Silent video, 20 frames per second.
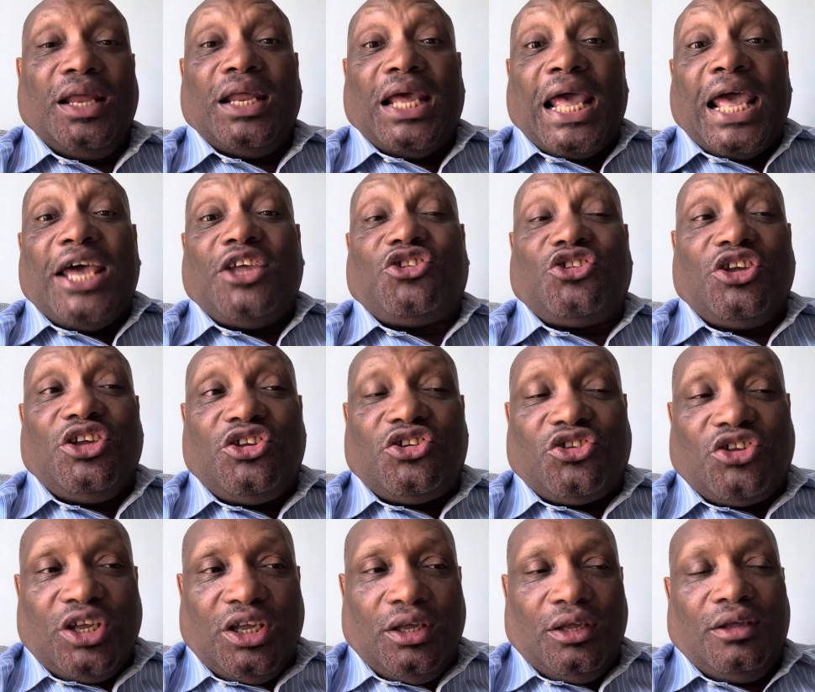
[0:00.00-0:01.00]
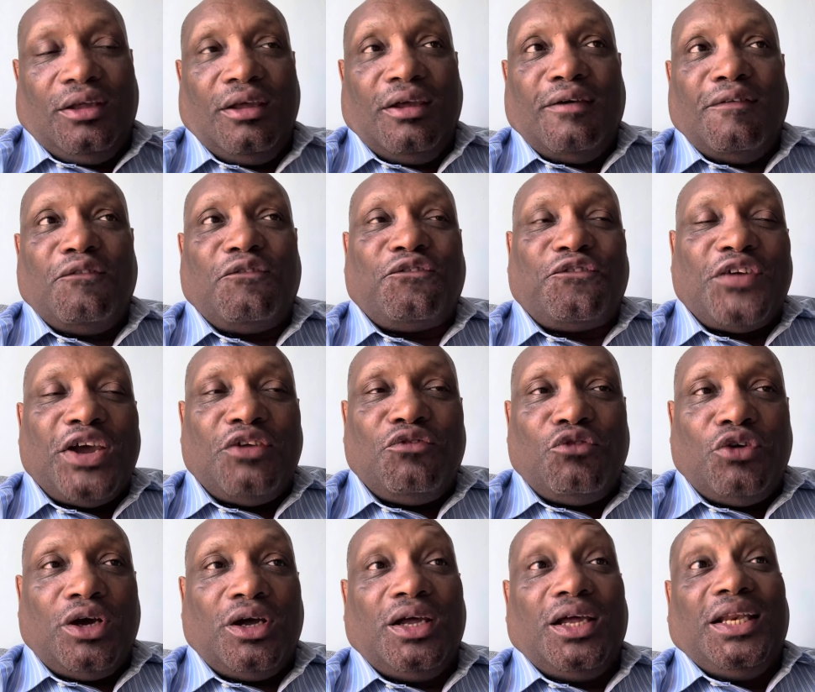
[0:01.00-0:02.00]
SEC,
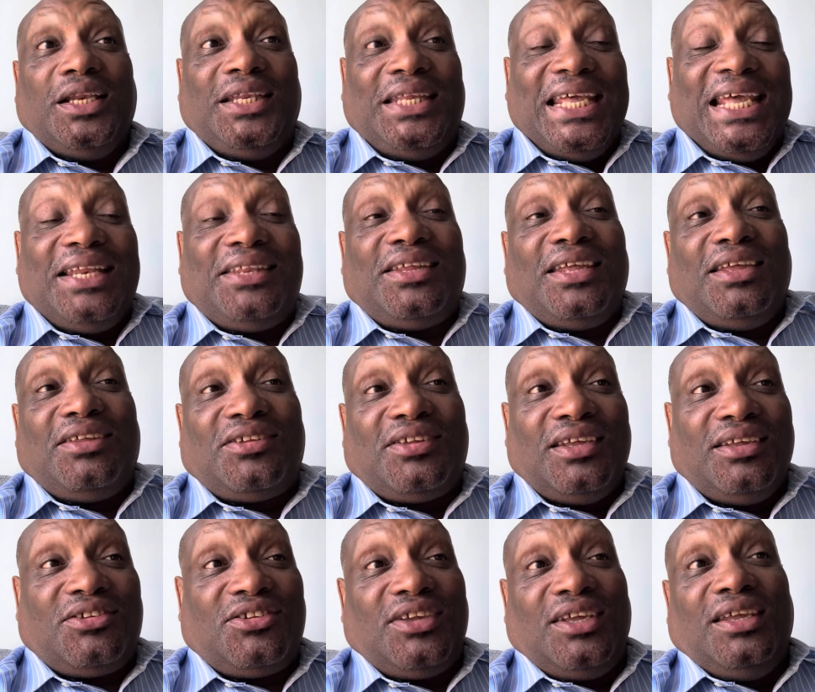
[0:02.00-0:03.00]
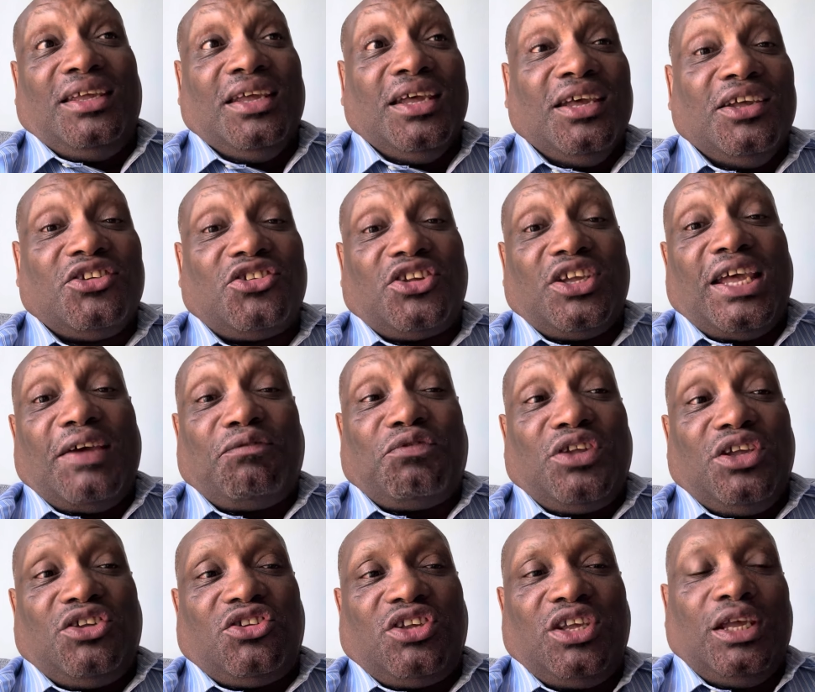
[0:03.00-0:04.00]
FINRA, DTCC,
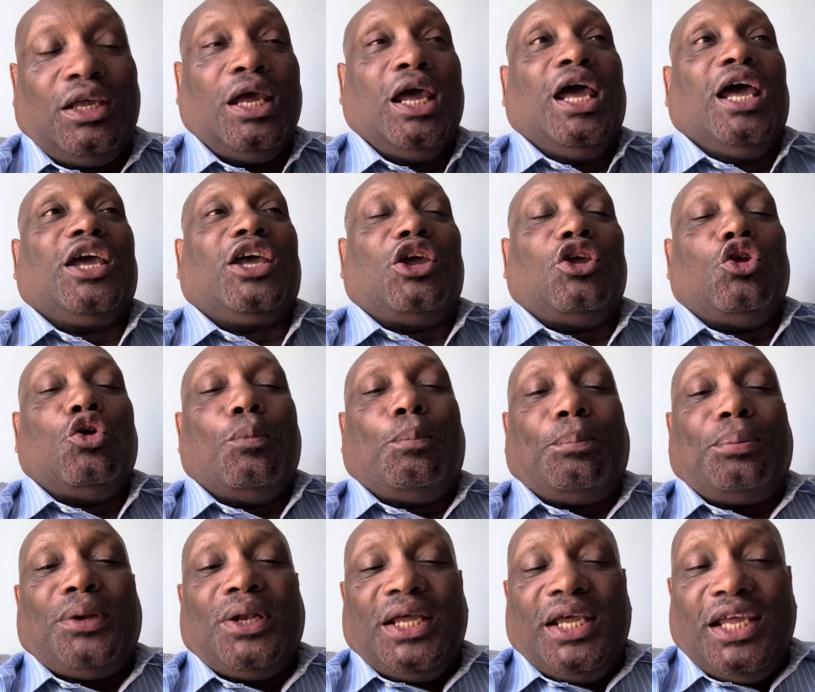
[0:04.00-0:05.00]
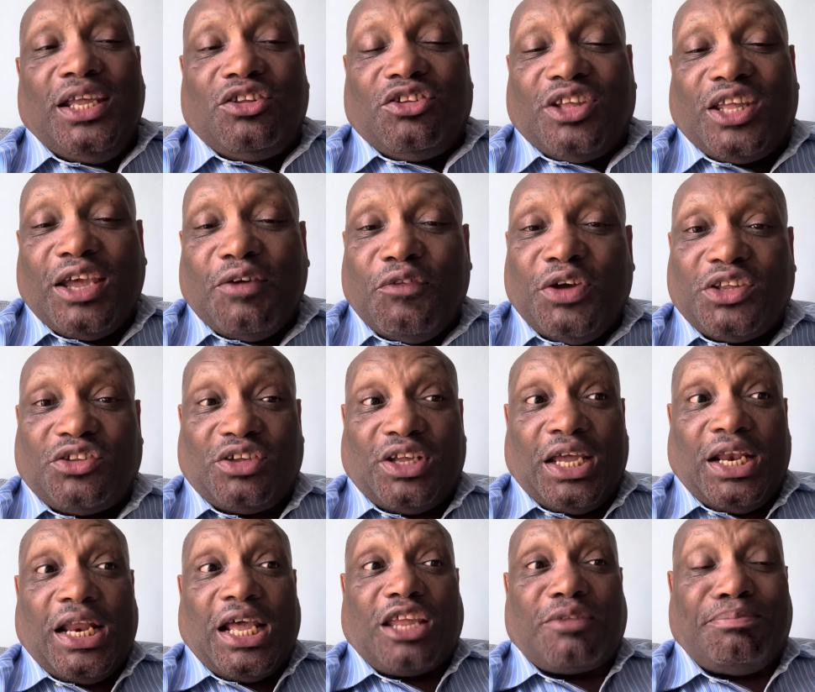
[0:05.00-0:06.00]
CFTC, can you please give us
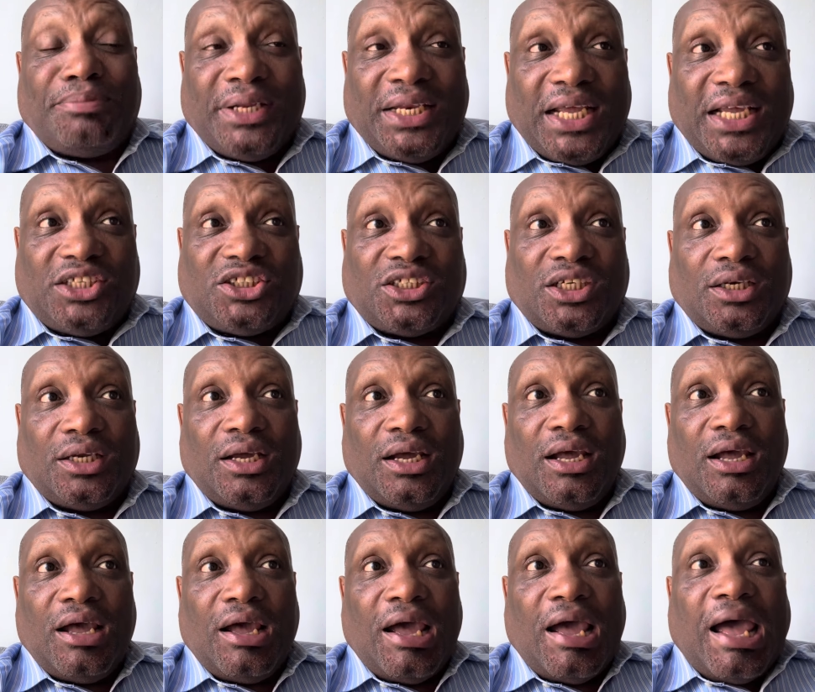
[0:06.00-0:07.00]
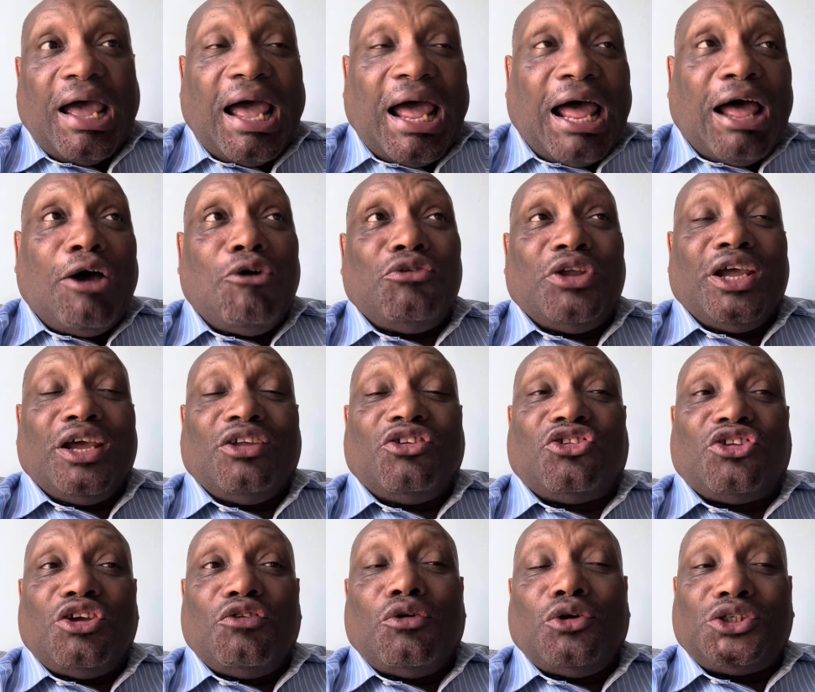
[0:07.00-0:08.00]
an explanation how there are
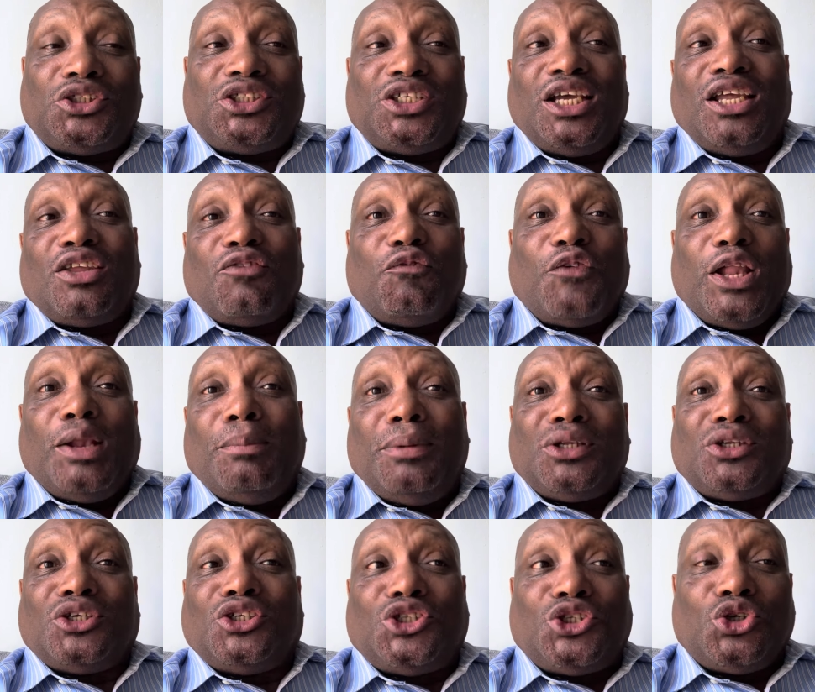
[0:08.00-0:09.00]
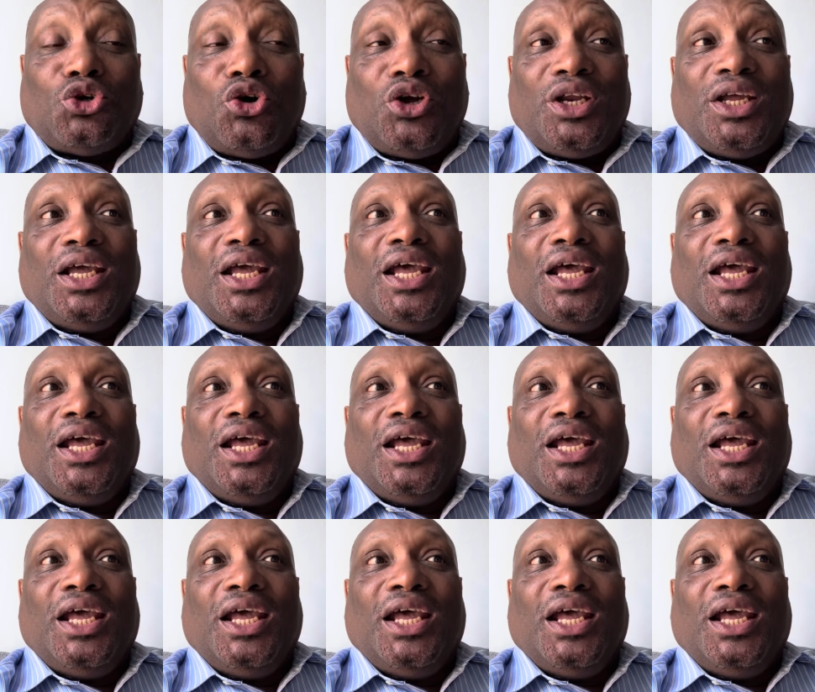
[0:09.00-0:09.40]
zero shares available to short,